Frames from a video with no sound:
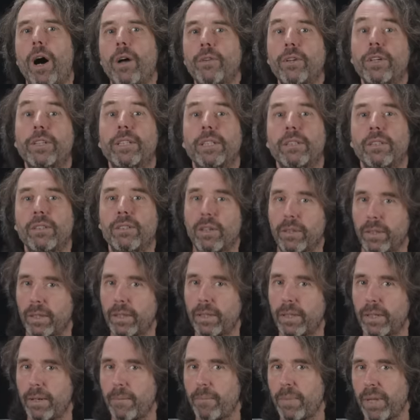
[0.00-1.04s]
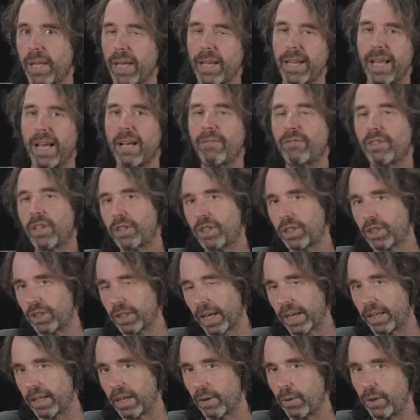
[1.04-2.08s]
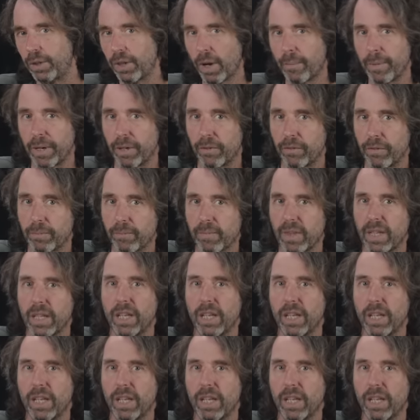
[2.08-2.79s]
other than the tonic can have such a secondary dominant.